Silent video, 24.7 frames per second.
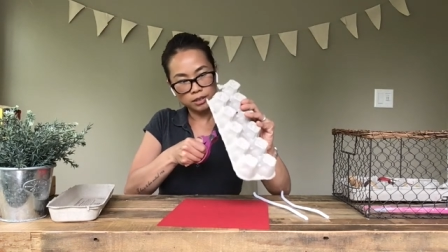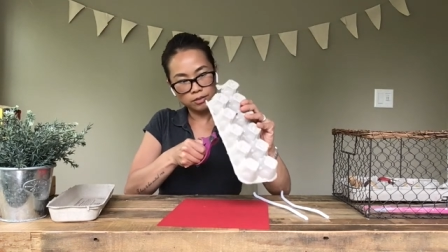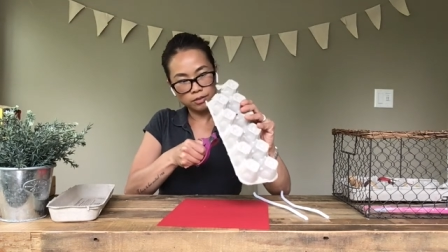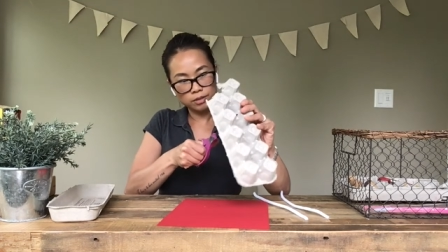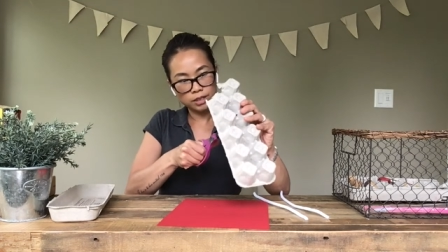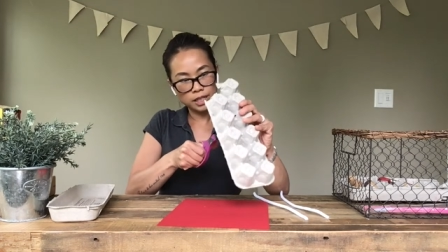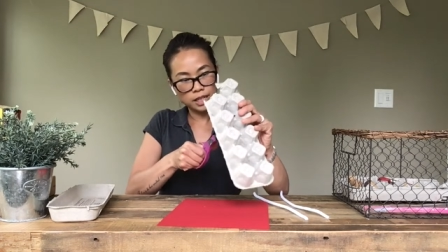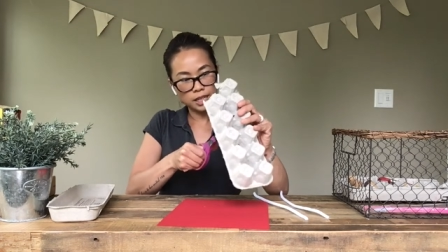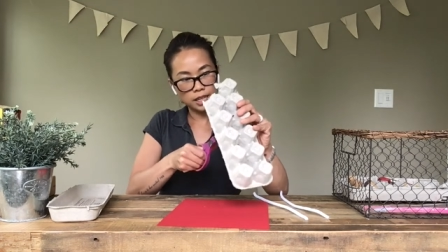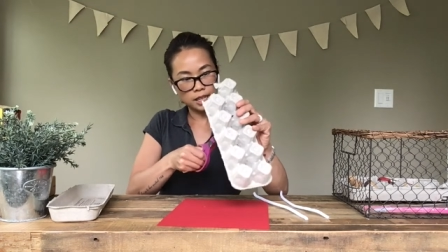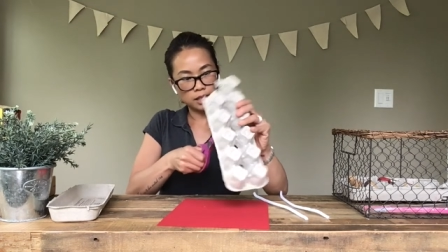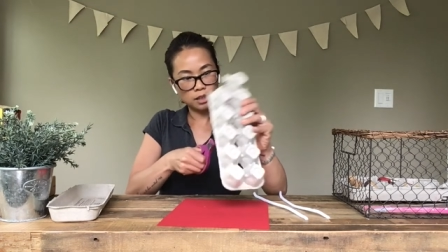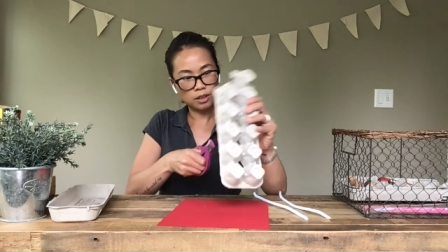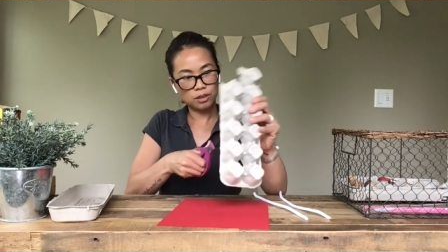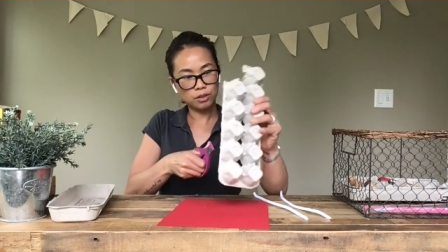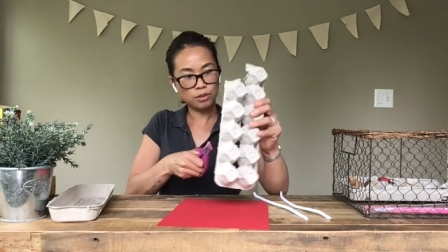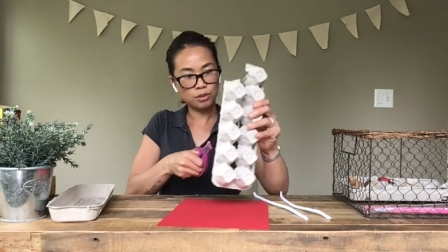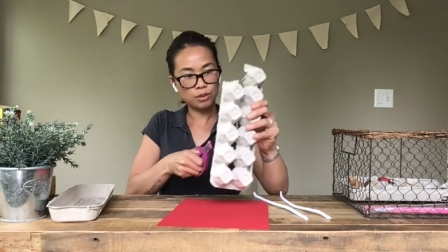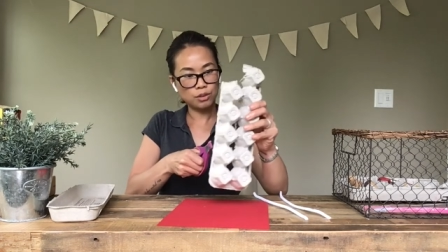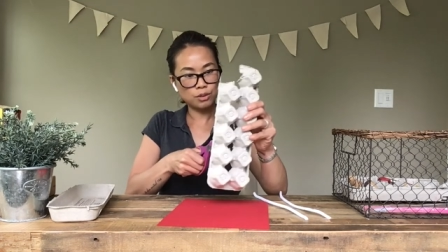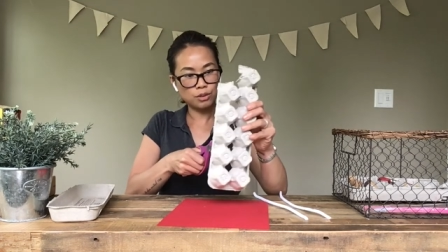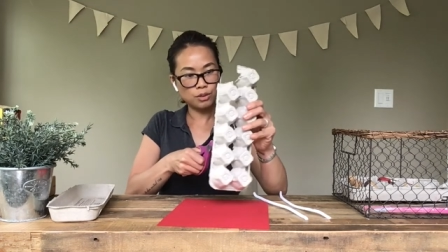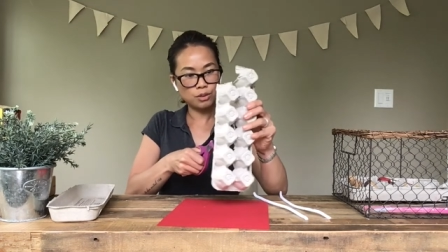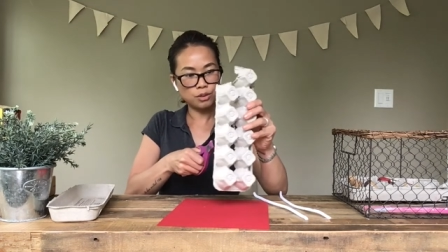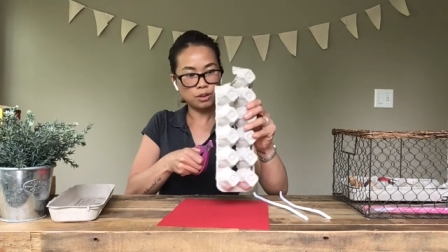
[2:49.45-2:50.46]
right
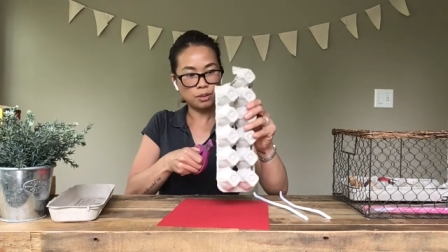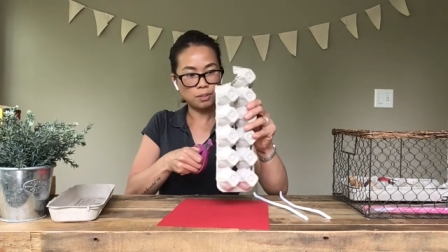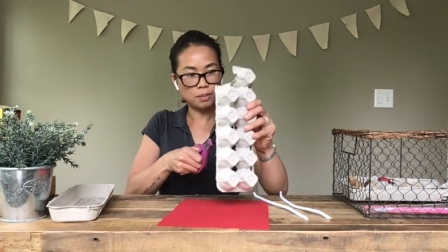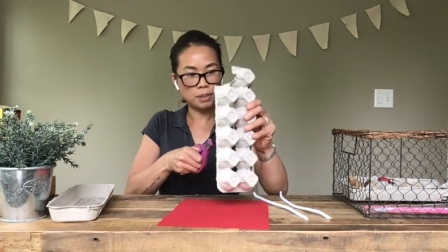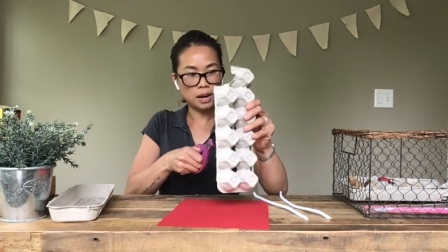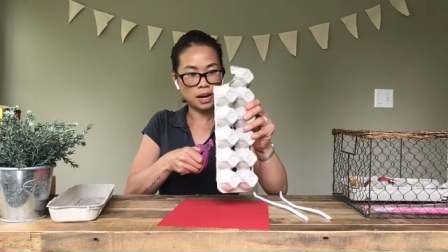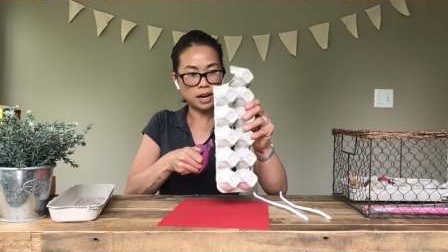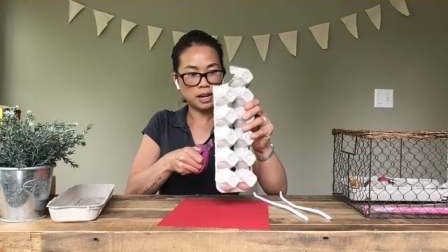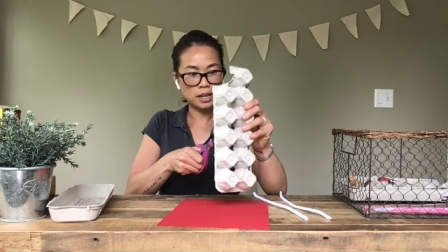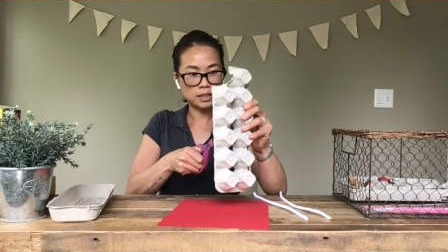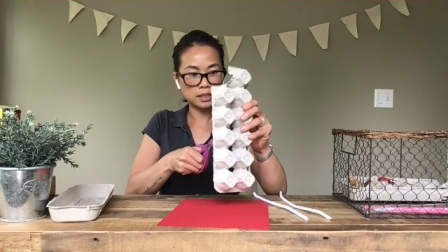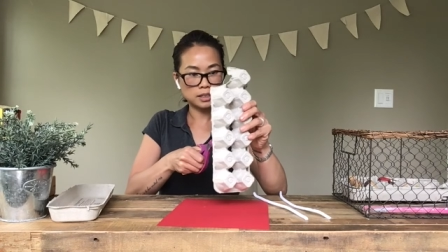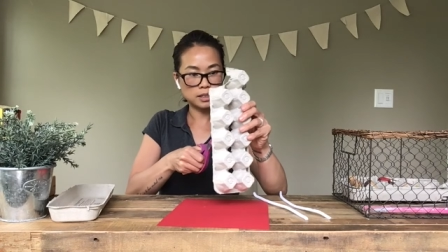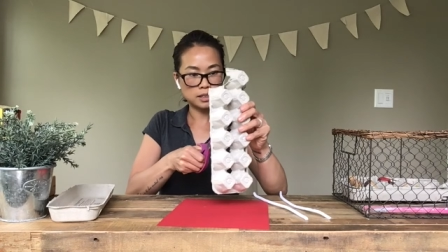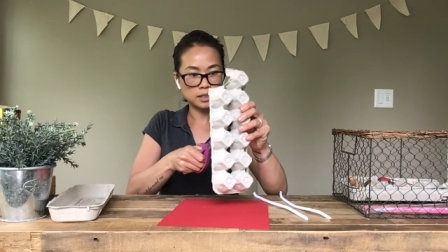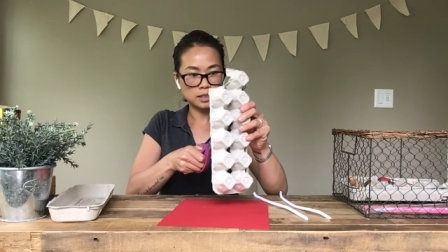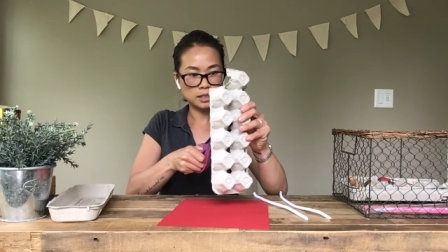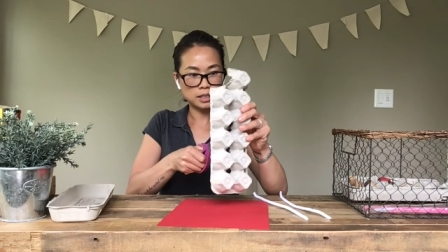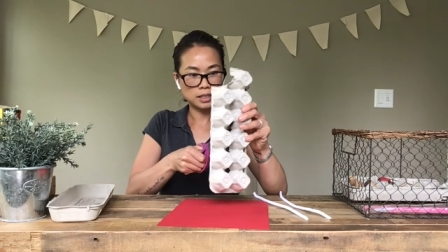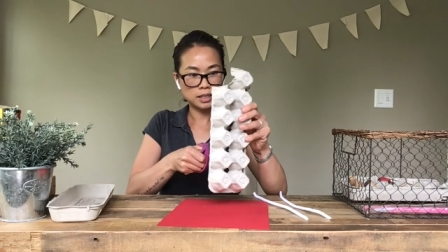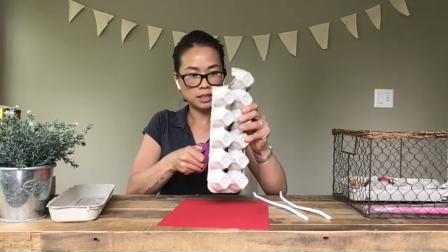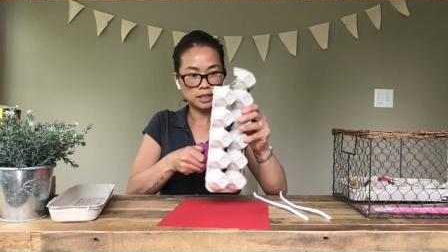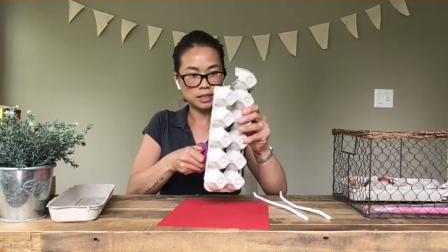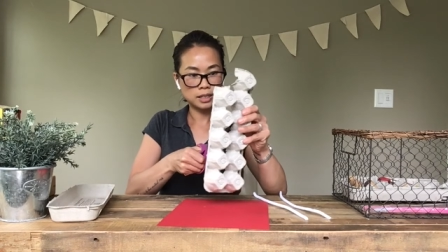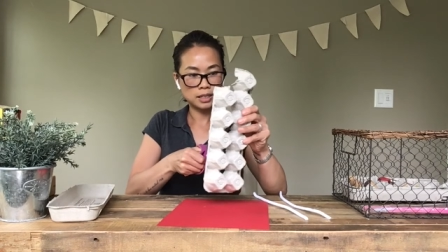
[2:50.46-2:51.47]
through the box,
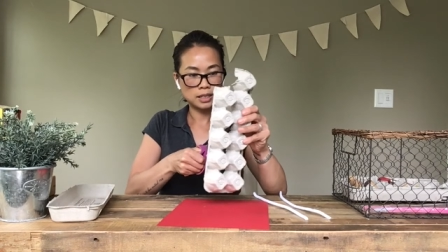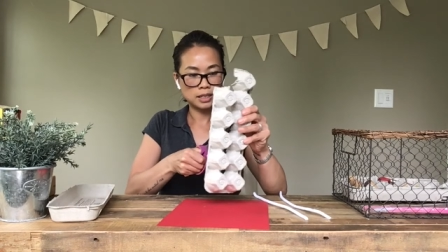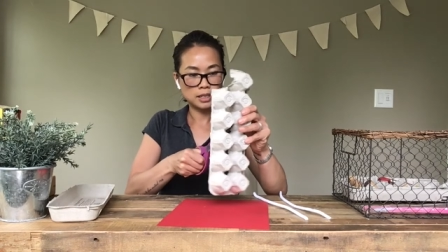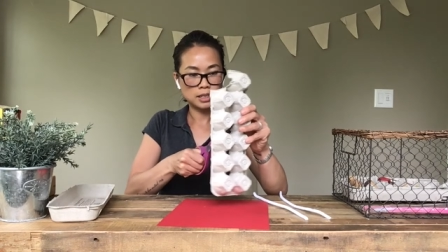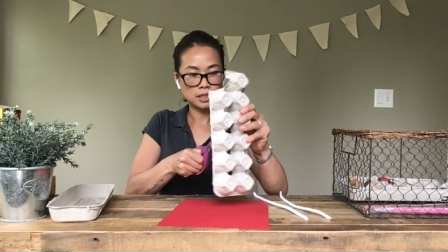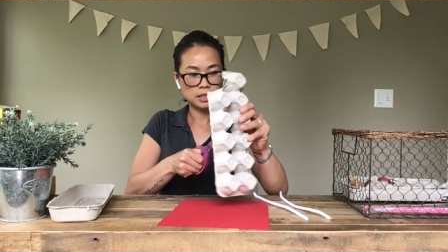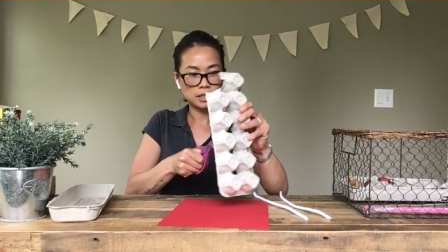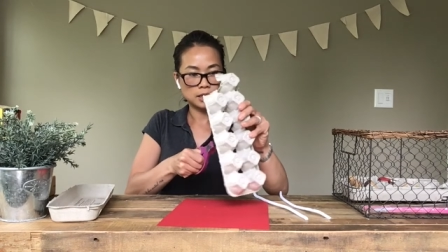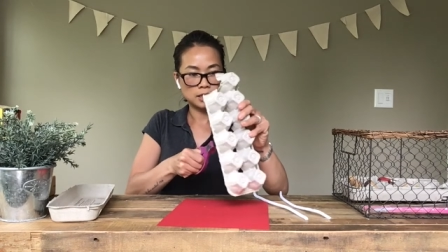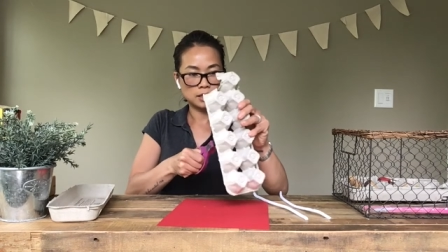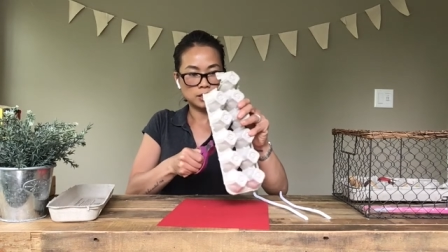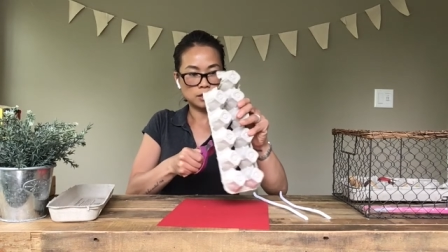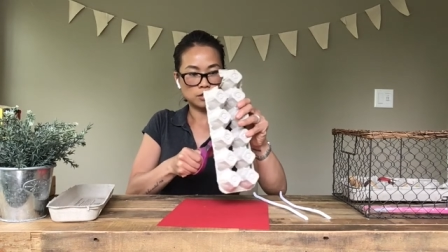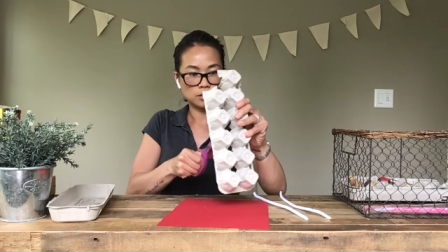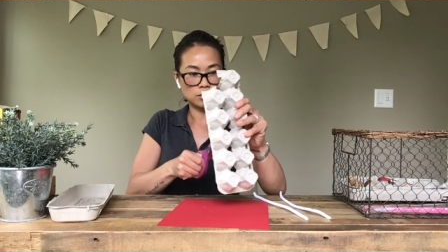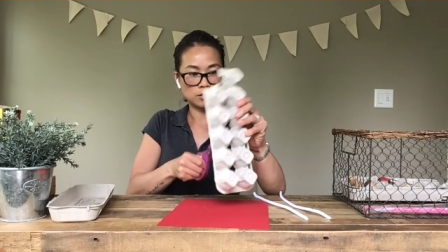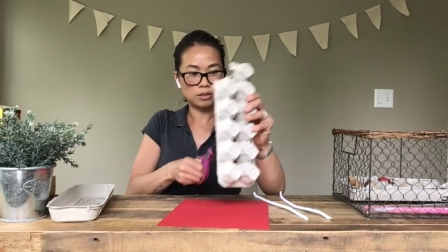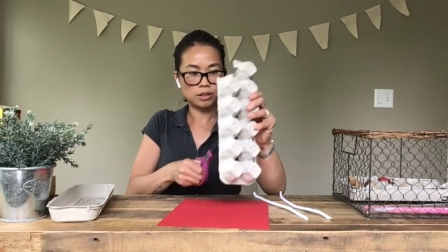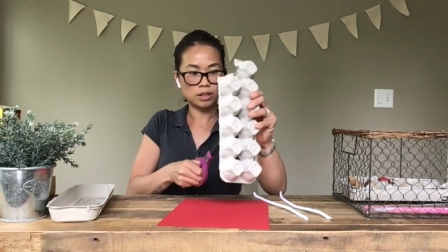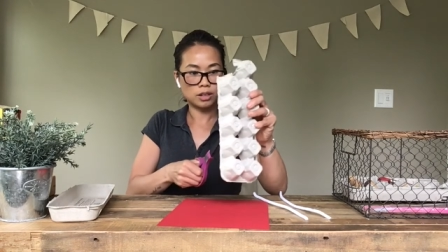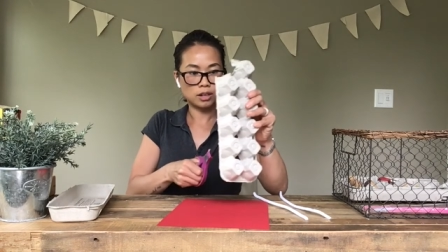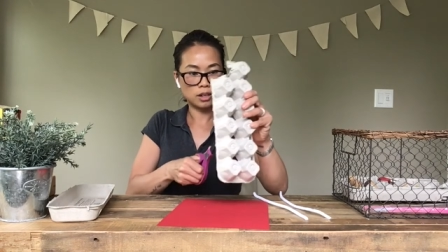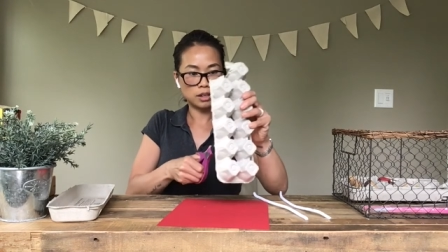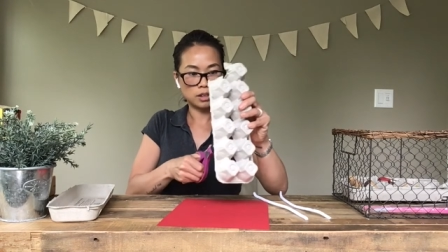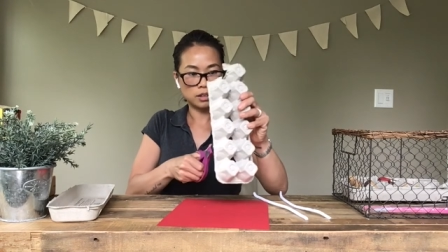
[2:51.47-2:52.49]
through the
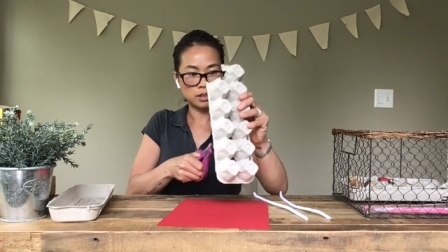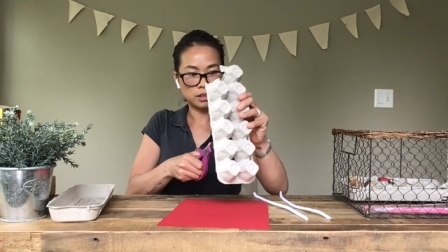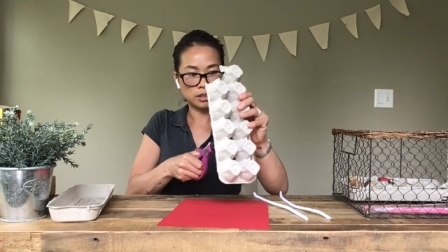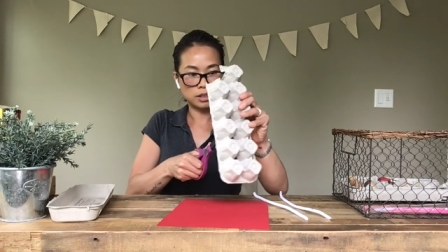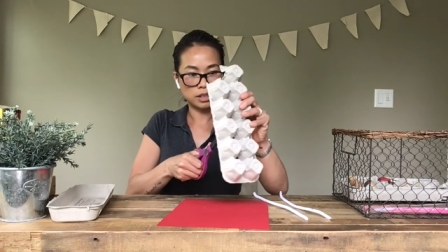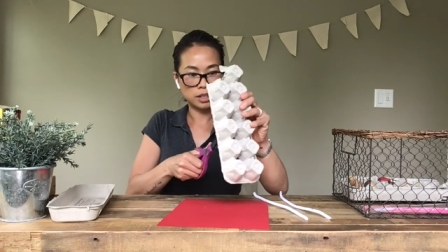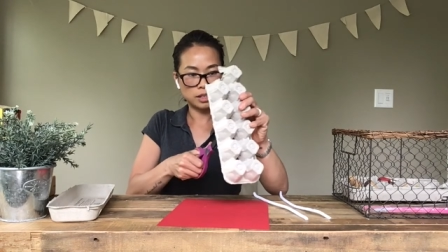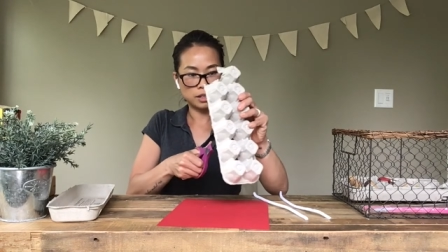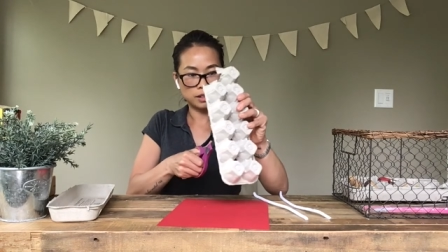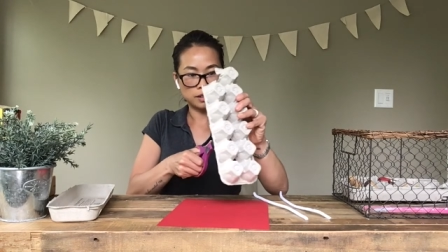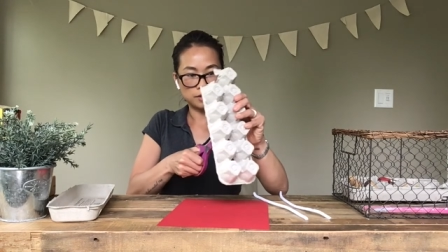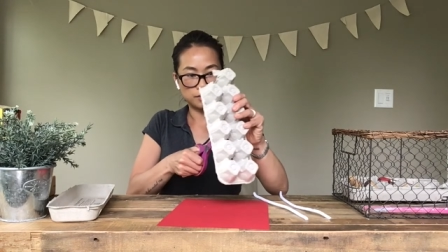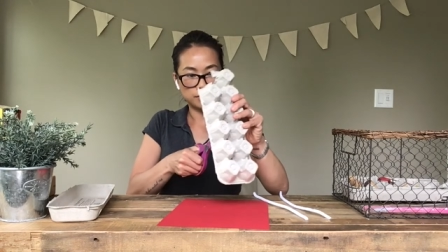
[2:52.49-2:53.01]
carton here.